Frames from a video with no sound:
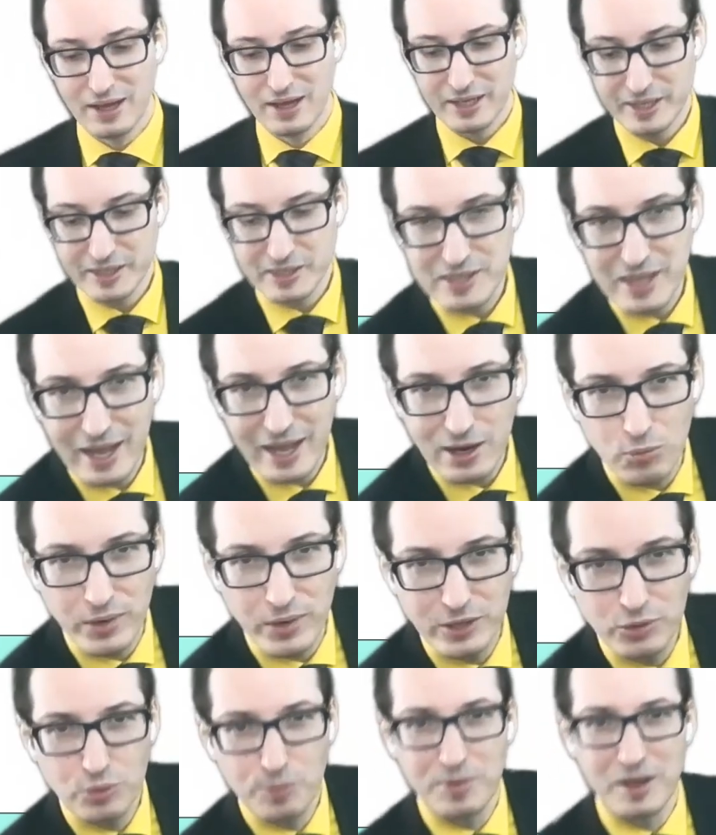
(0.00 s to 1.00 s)
It's like
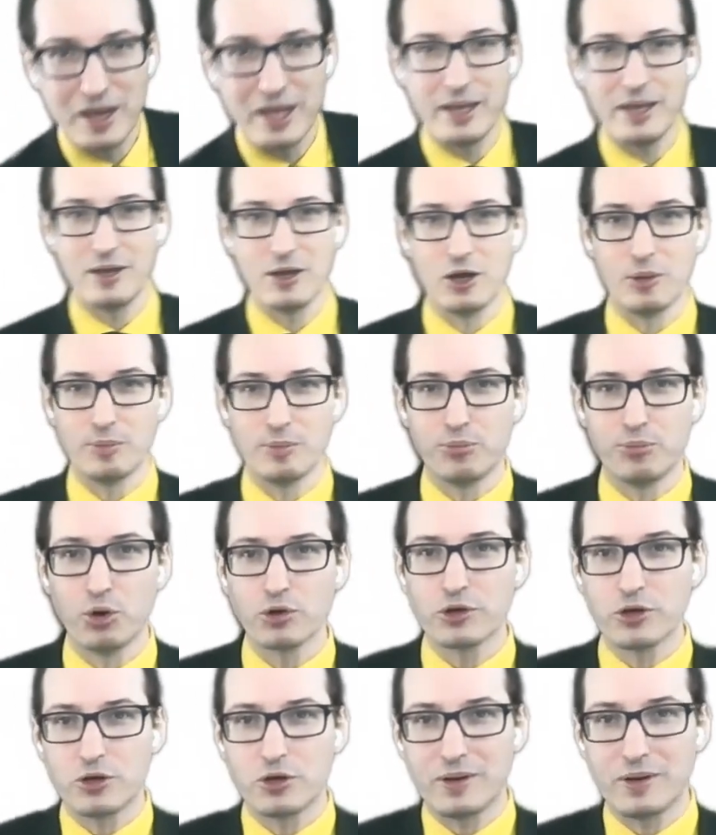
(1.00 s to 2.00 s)
when you play
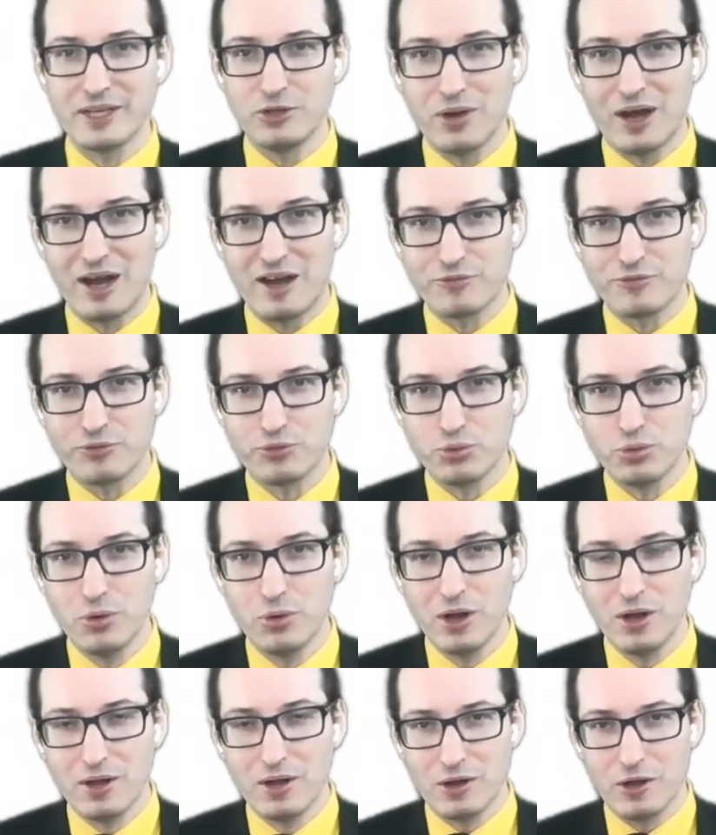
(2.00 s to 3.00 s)
poker and you have 2
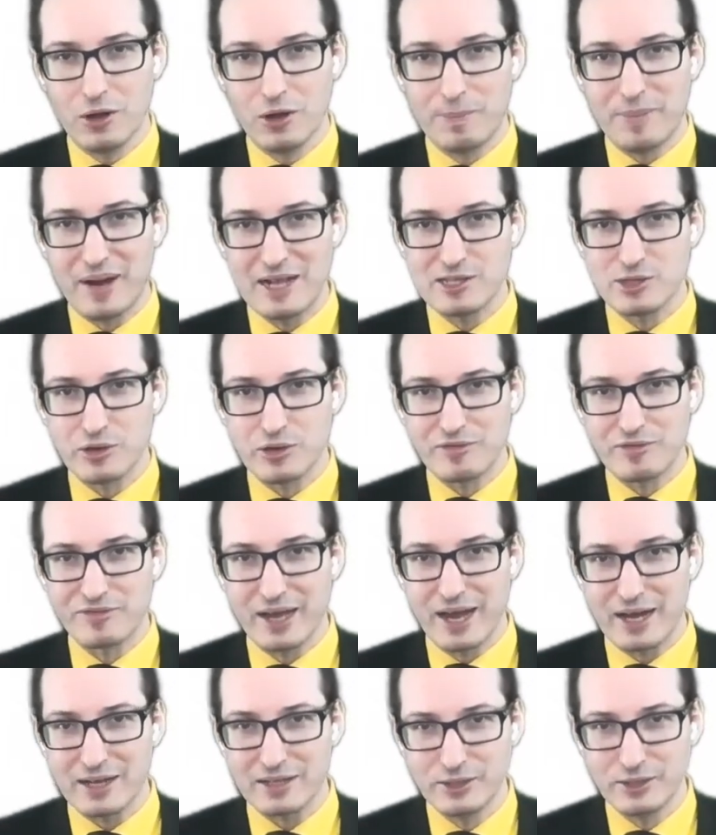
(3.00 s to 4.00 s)
piles of
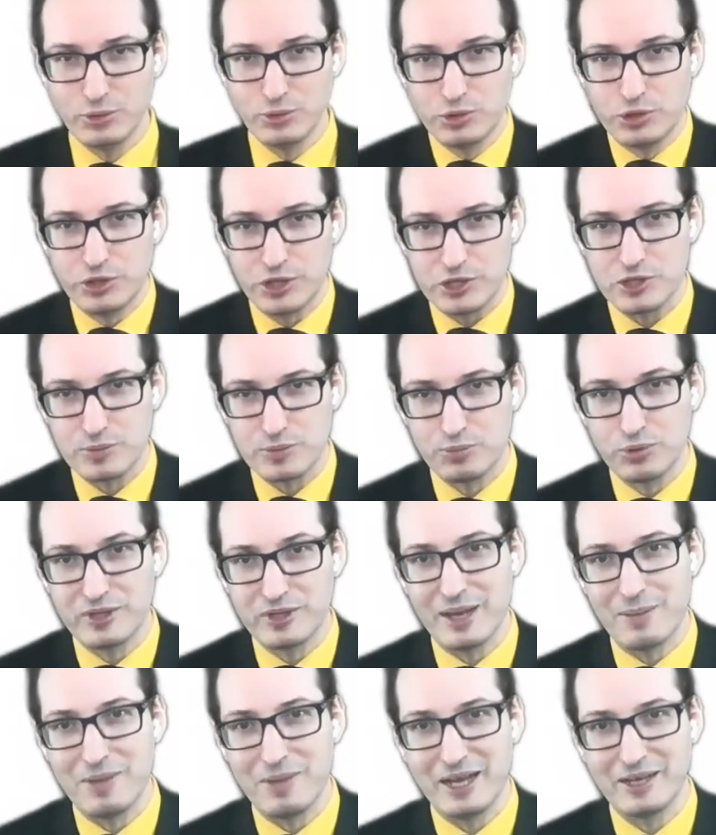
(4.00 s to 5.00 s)
cards and you just put
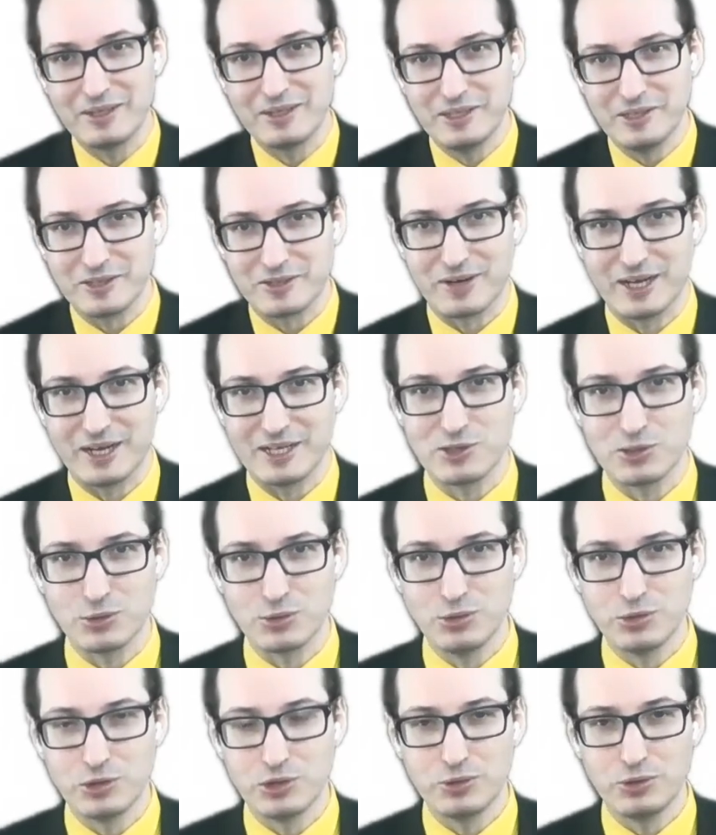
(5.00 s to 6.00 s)
them like this, right? So
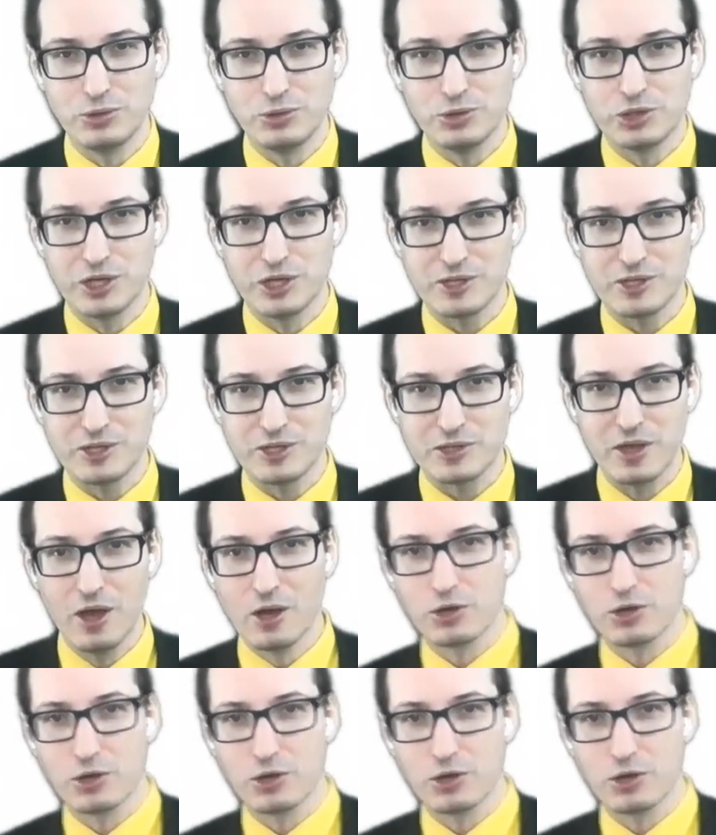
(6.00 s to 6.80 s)
you just